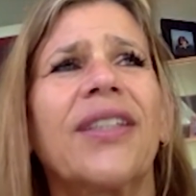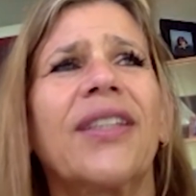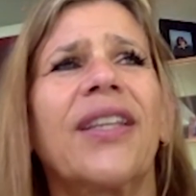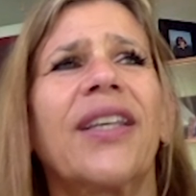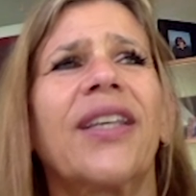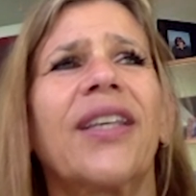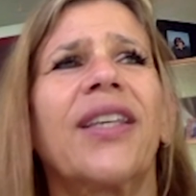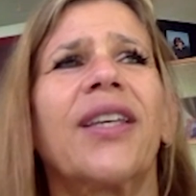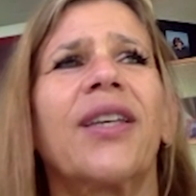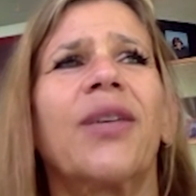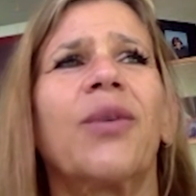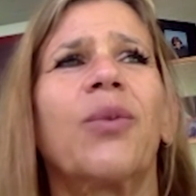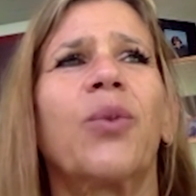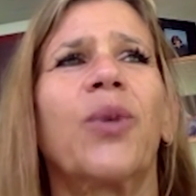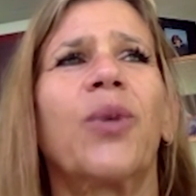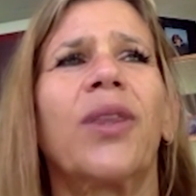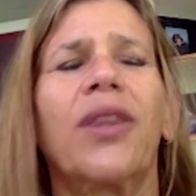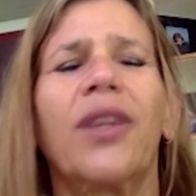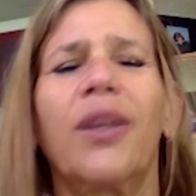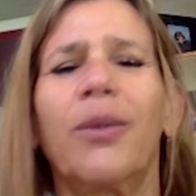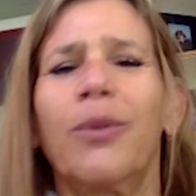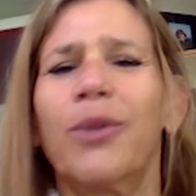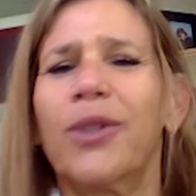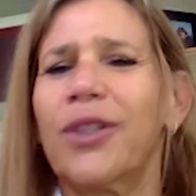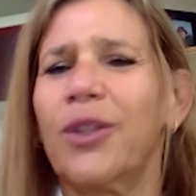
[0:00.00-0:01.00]
like
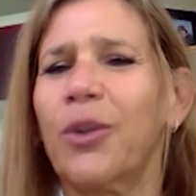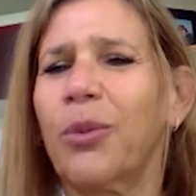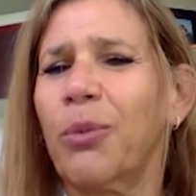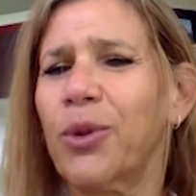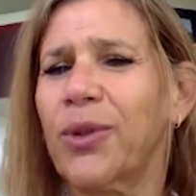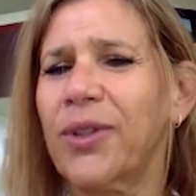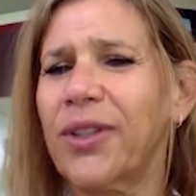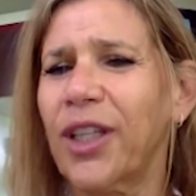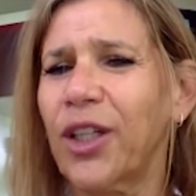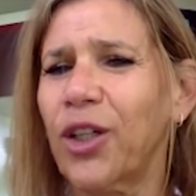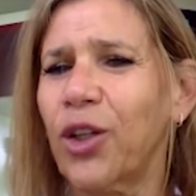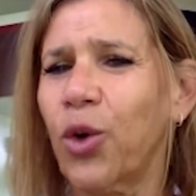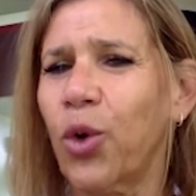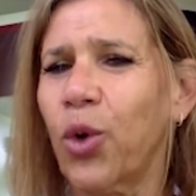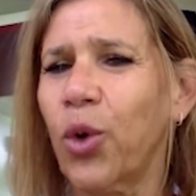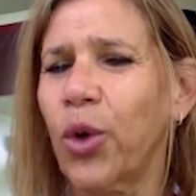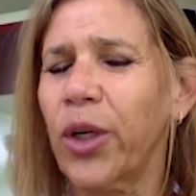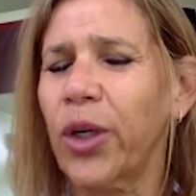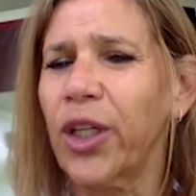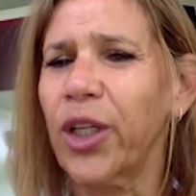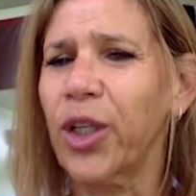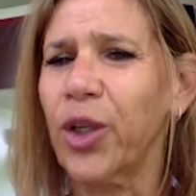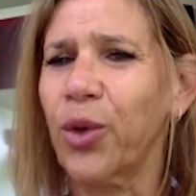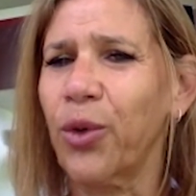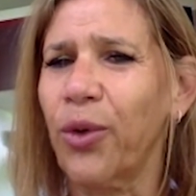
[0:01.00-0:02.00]
it was almost like
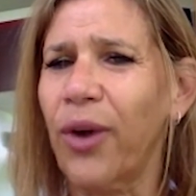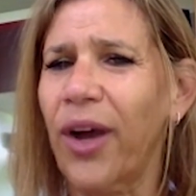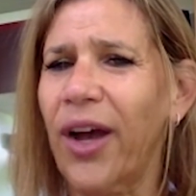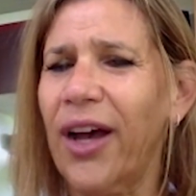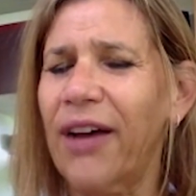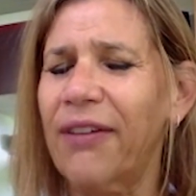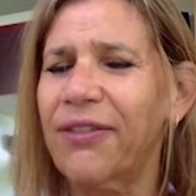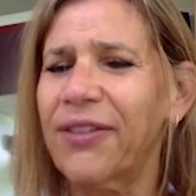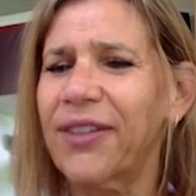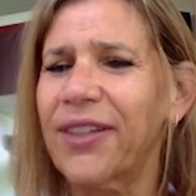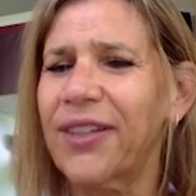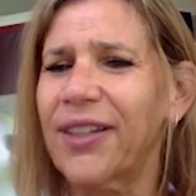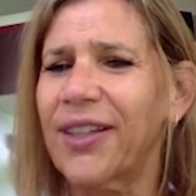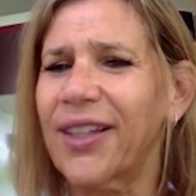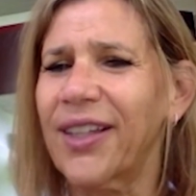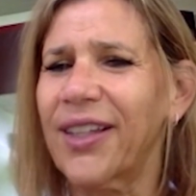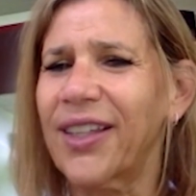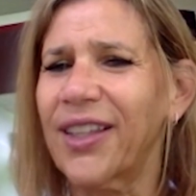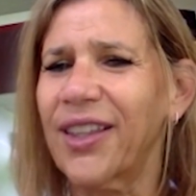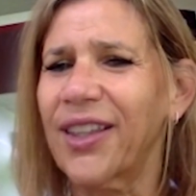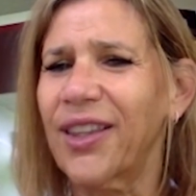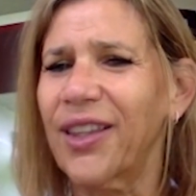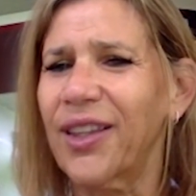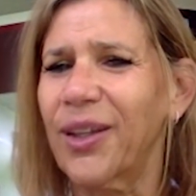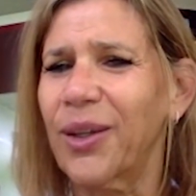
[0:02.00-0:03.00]
choreographed, like
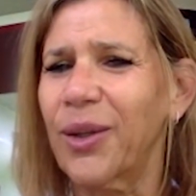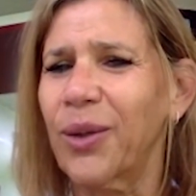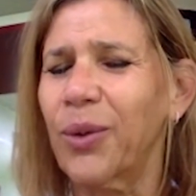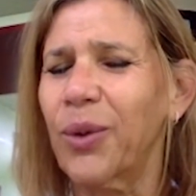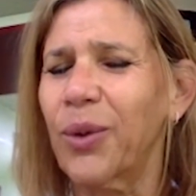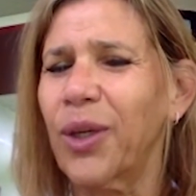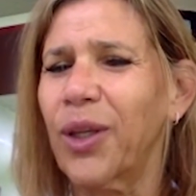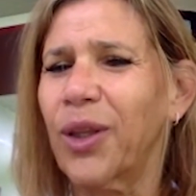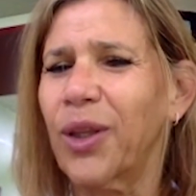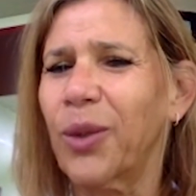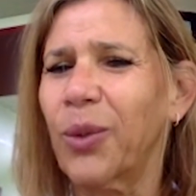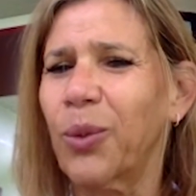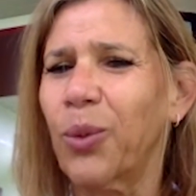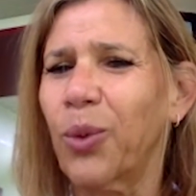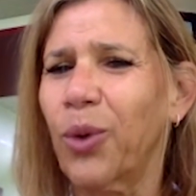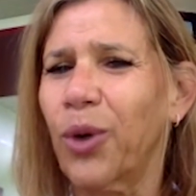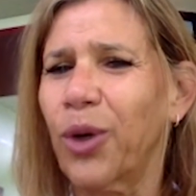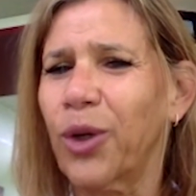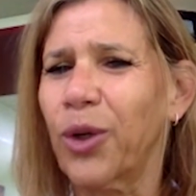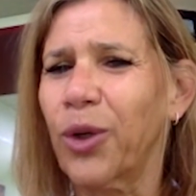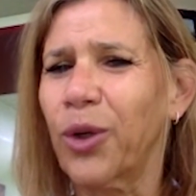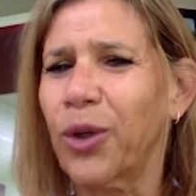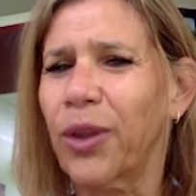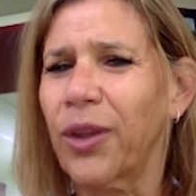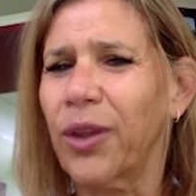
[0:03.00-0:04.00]
in the
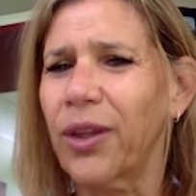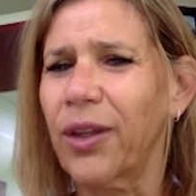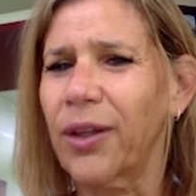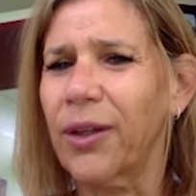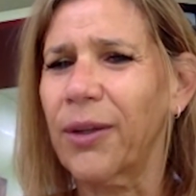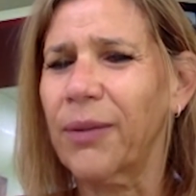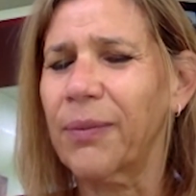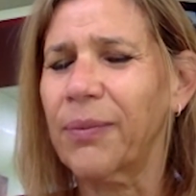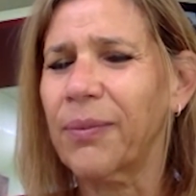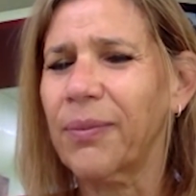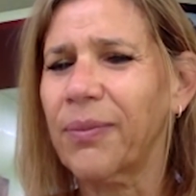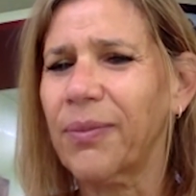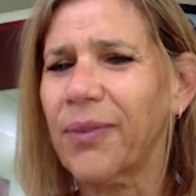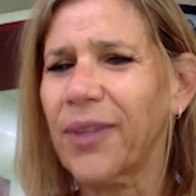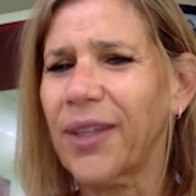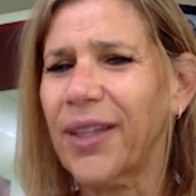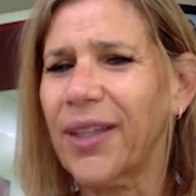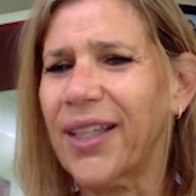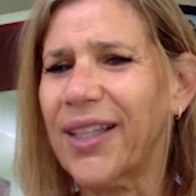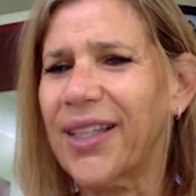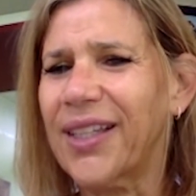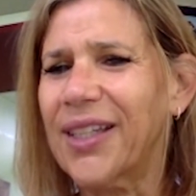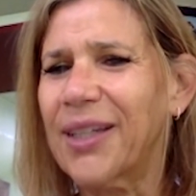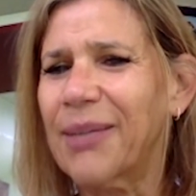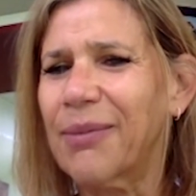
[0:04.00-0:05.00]
water, the
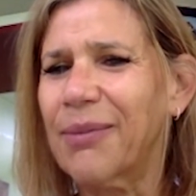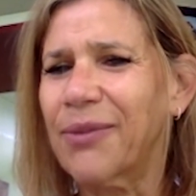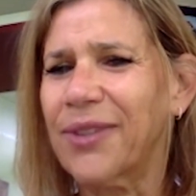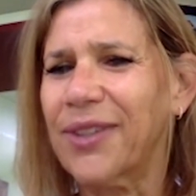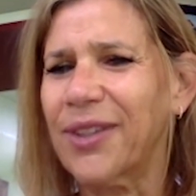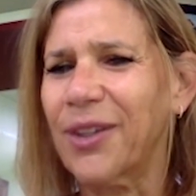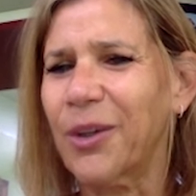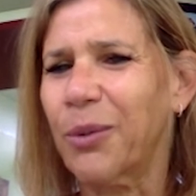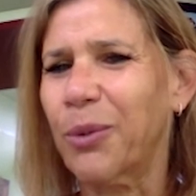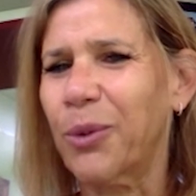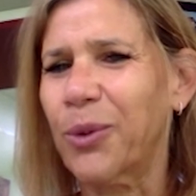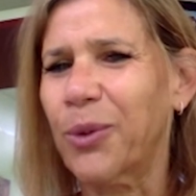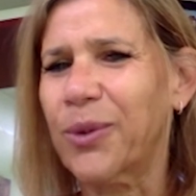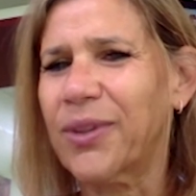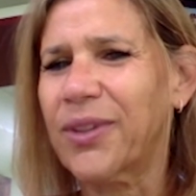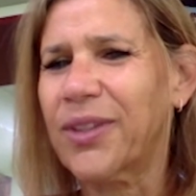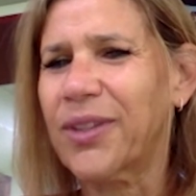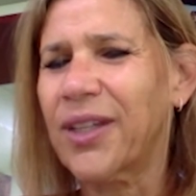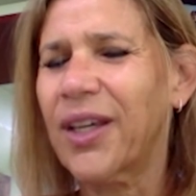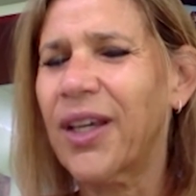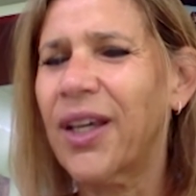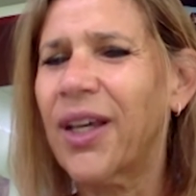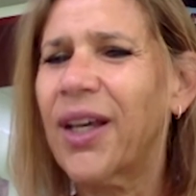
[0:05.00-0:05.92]
like nymphs almost.